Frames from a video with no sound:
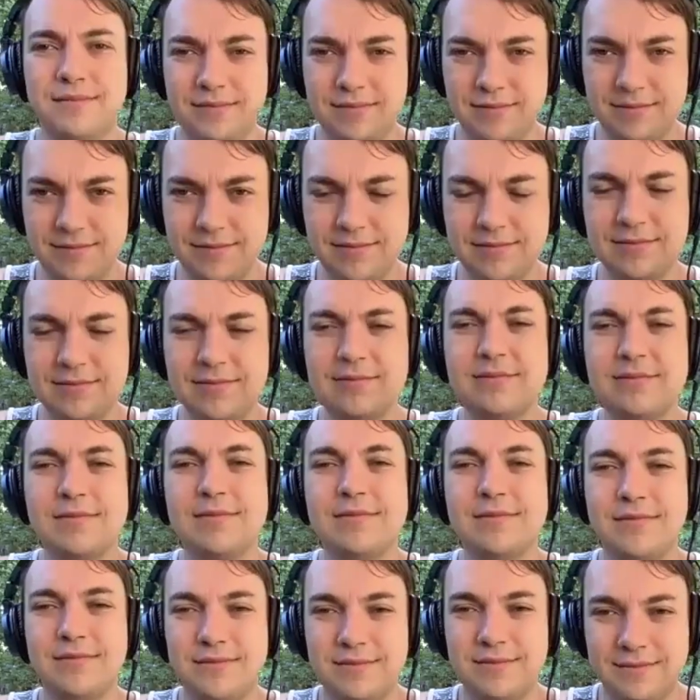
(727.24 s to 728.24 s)
working
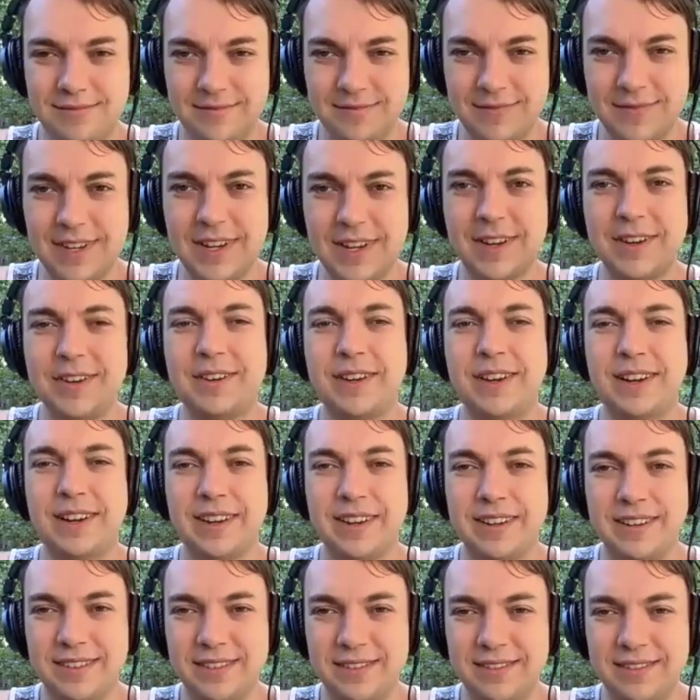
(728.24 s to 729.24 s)
good? And
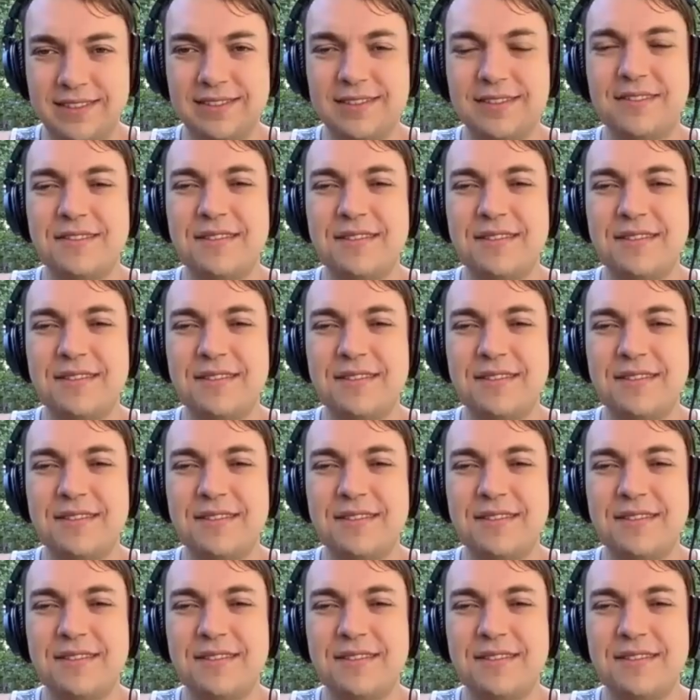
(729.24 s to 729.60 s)
maybe it's